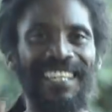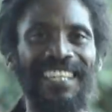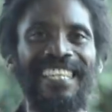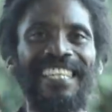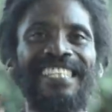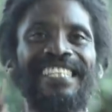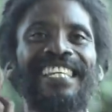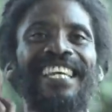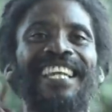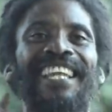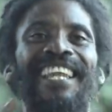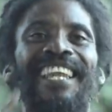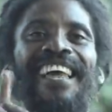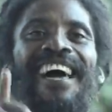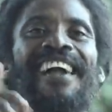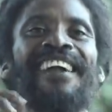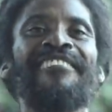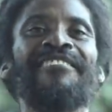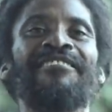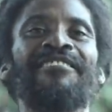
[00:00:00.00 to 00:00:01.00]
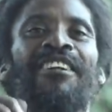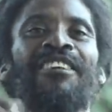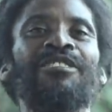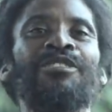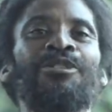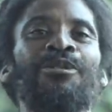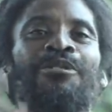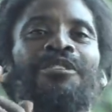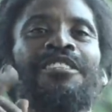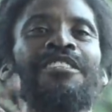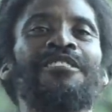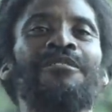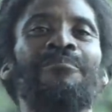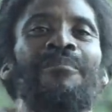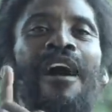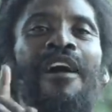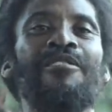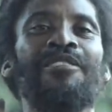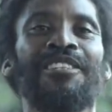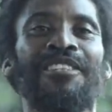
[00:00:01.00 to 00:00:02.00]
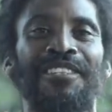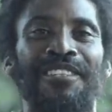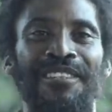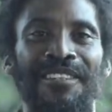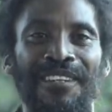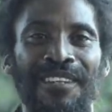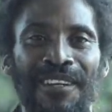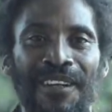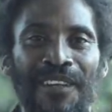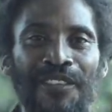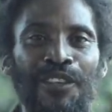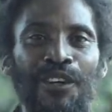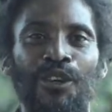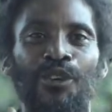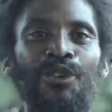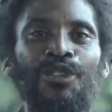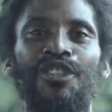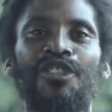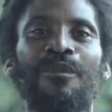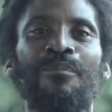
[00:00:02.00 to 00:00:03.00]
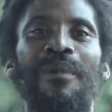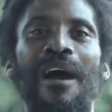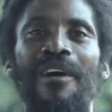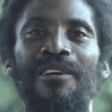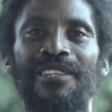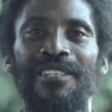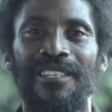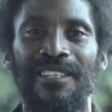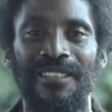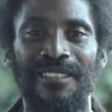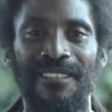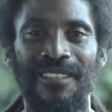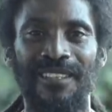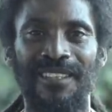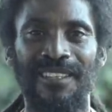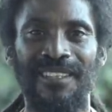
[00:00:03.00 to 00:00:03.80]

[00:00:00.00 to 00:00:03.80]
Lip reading: He said liken unto the Samaritan, the good Samaritan.